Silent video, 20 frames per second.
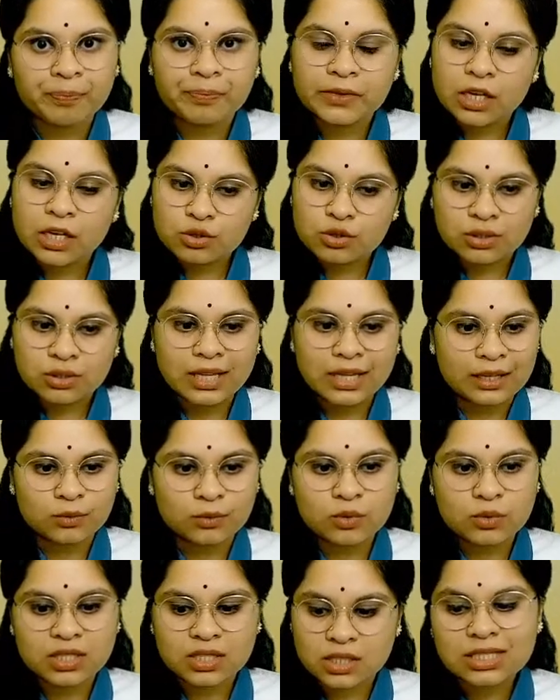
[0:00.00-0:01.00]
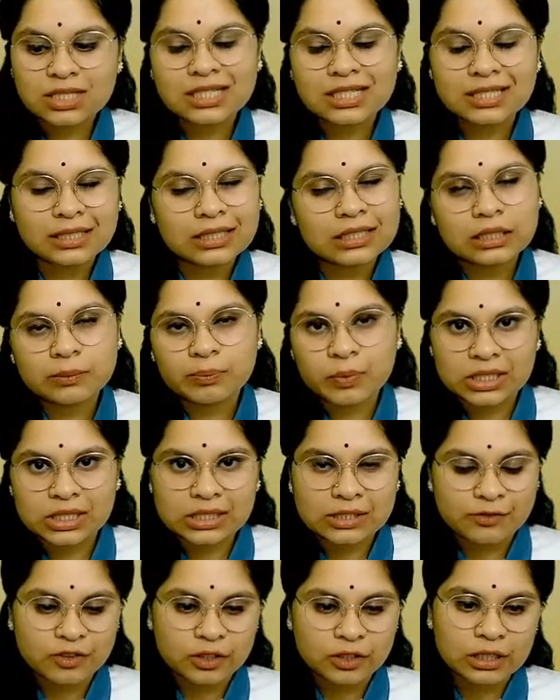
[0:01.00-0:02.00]
So that was pretty
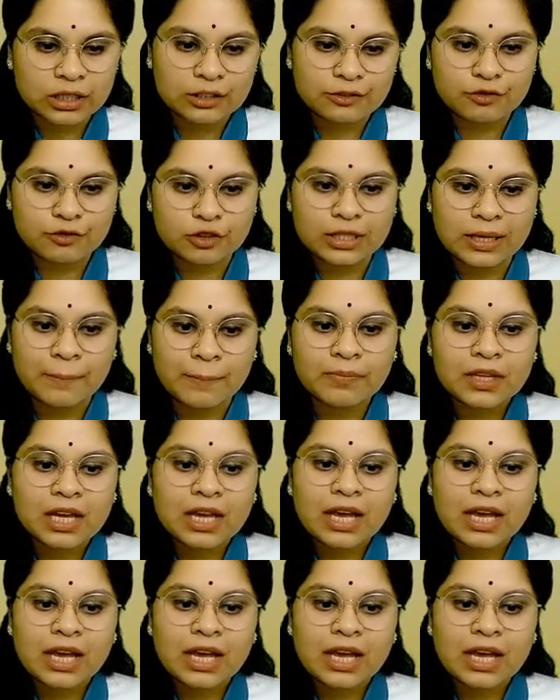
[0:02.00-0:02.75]
difficult for them.